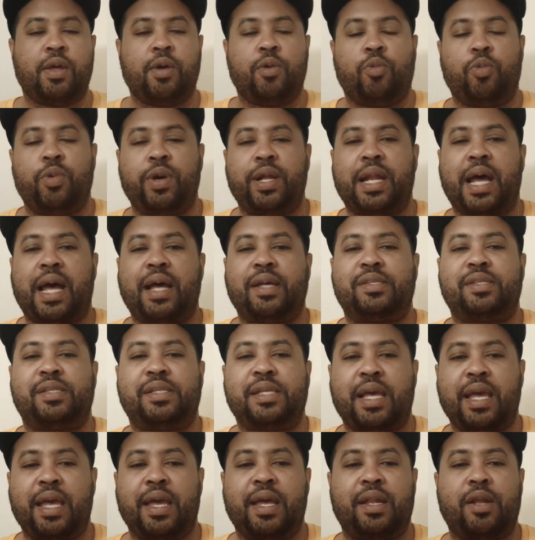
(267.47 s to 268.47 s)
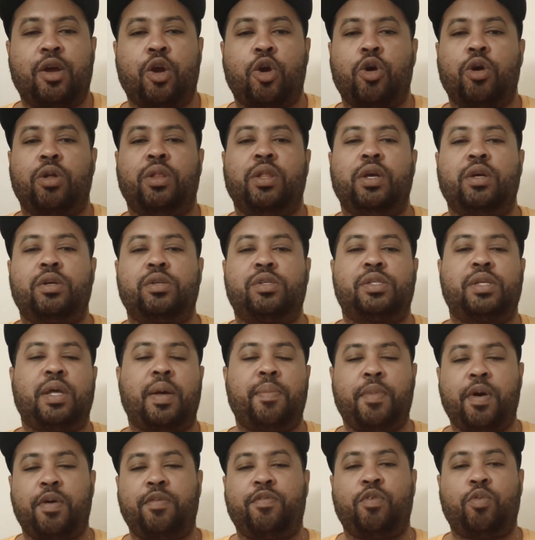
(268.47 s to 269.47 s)
When I said earlier,
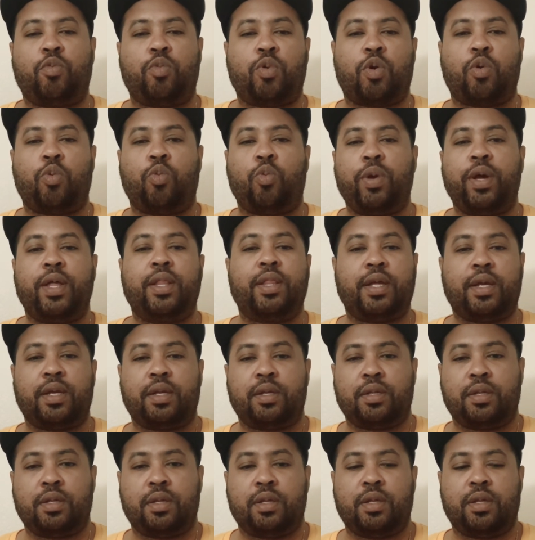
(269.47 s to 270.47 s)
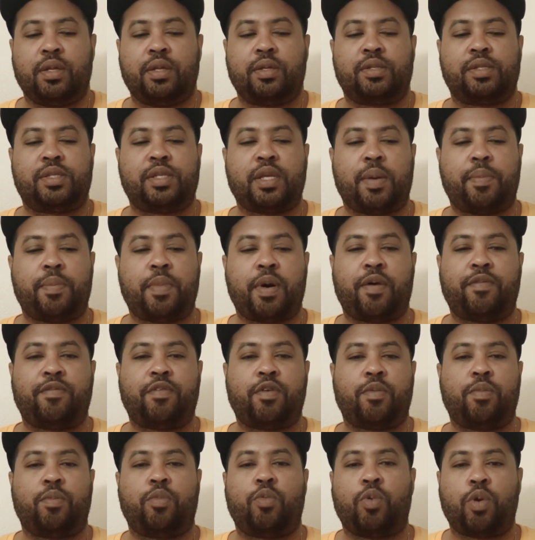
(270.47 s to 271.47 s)
some of them were willing, some of
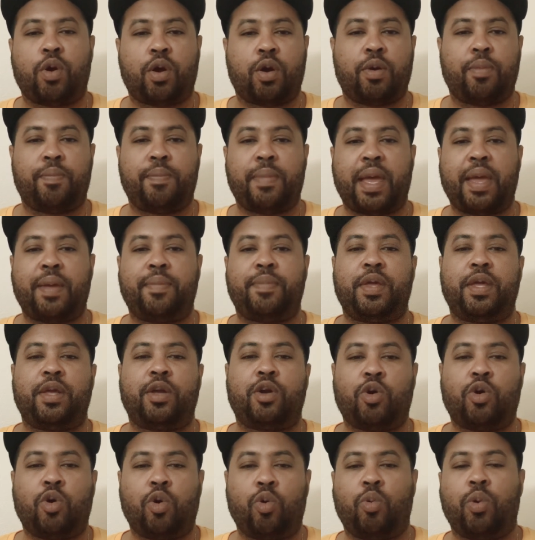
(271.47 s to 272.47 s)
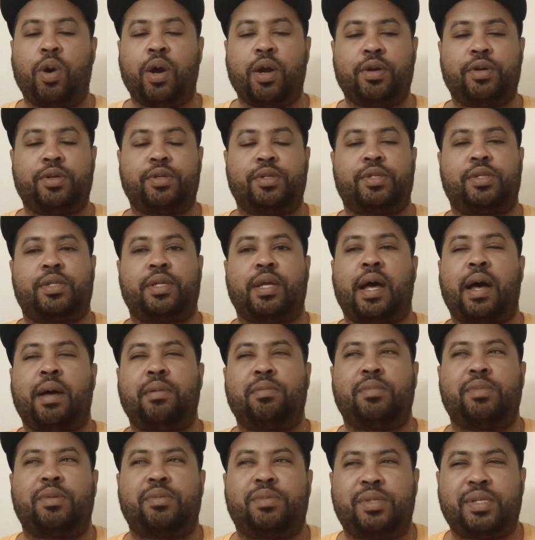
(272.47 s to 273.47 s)
them were maybe coerced.
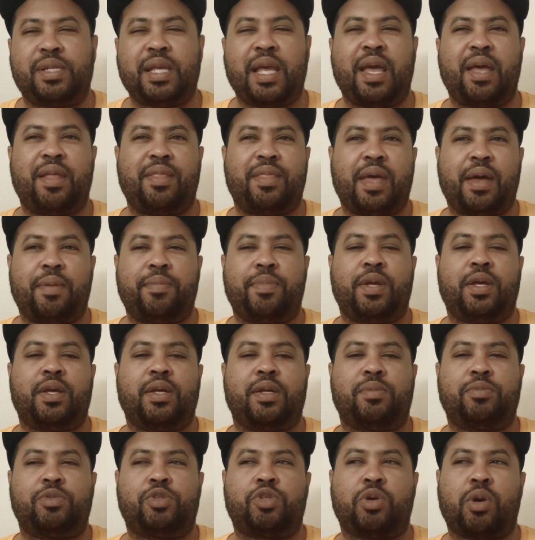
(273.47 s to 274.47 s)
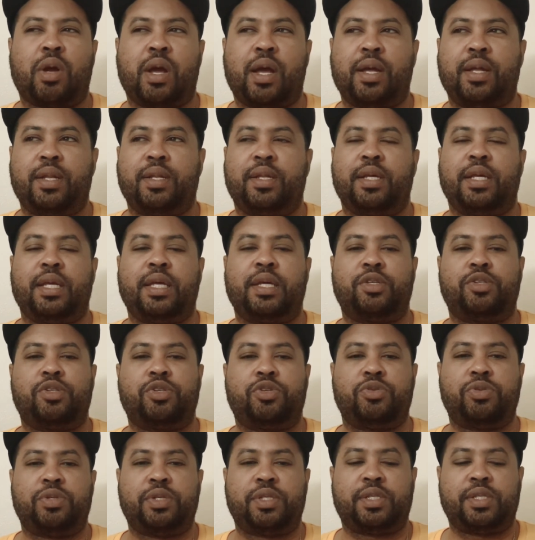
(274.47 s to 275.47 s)
I'm saying that because I'm trying to get
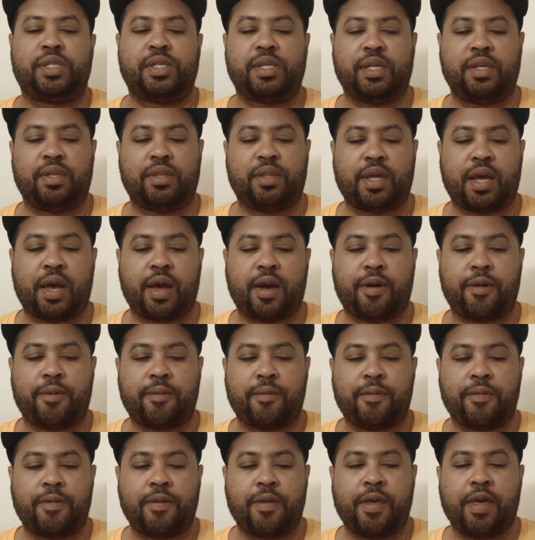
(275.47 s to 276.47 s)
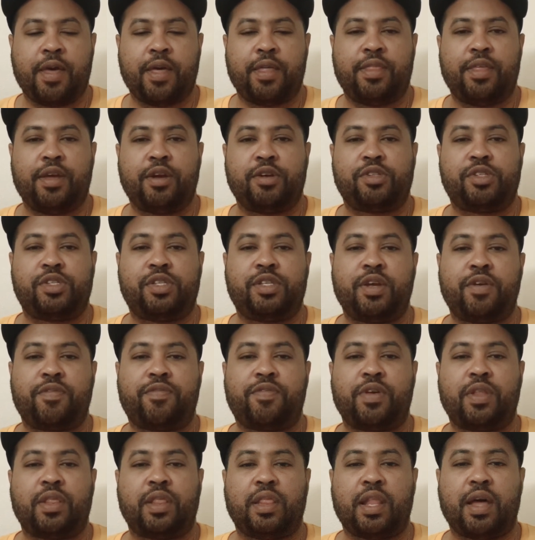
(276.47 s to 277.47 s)
you to see that there's
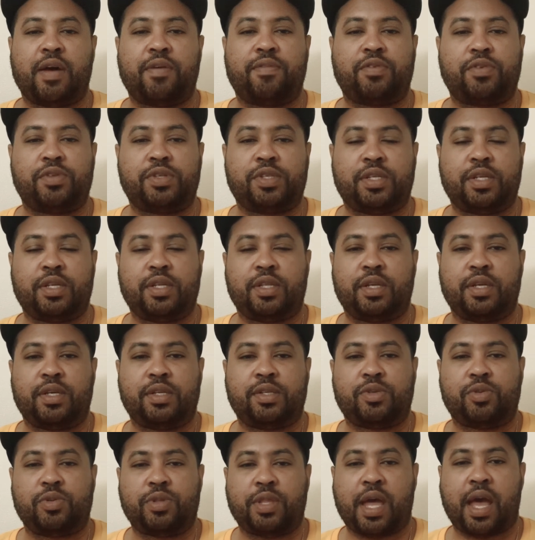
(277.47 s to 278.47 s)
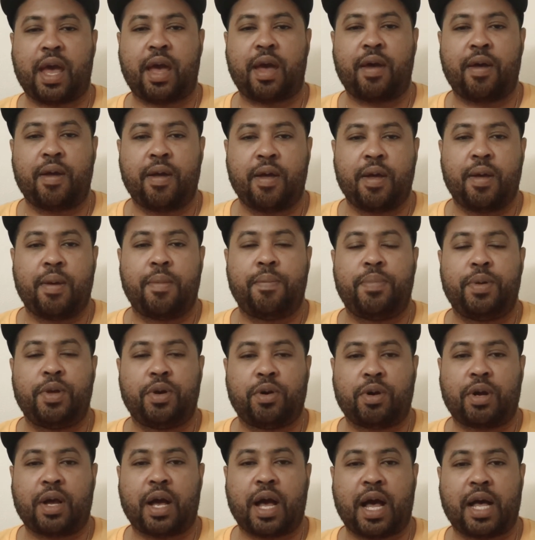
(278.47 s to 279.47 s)
different levels to this that
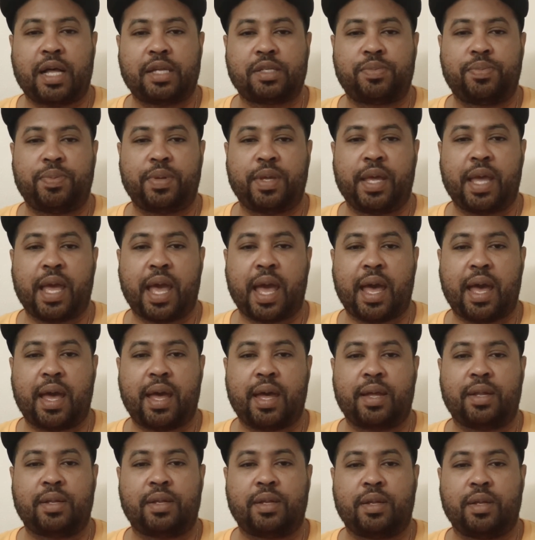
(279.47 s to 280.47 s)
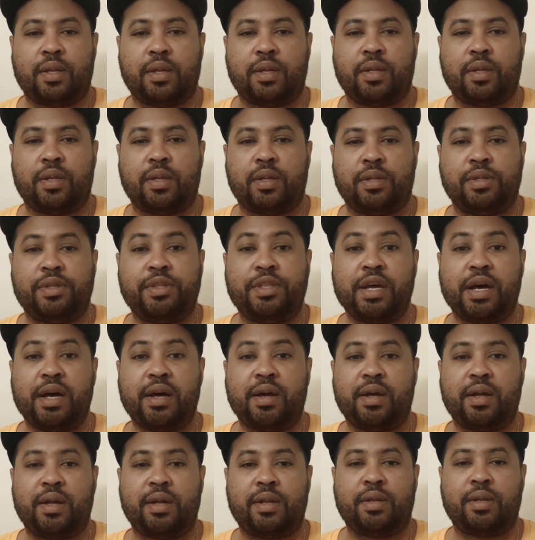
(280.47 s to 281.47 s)
Bill Cosby had
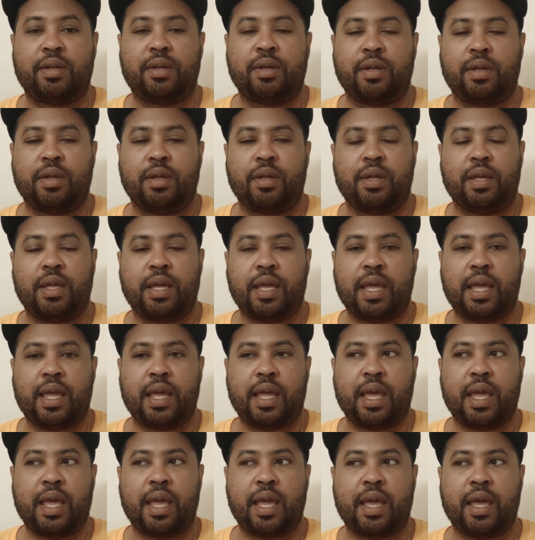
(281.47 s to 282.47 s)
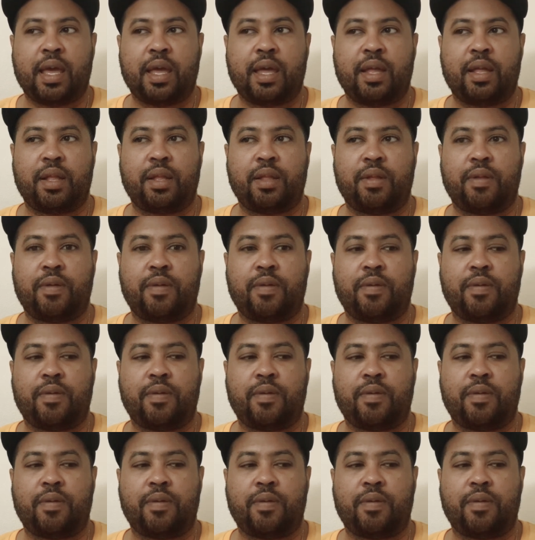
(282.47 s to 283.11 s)
done, and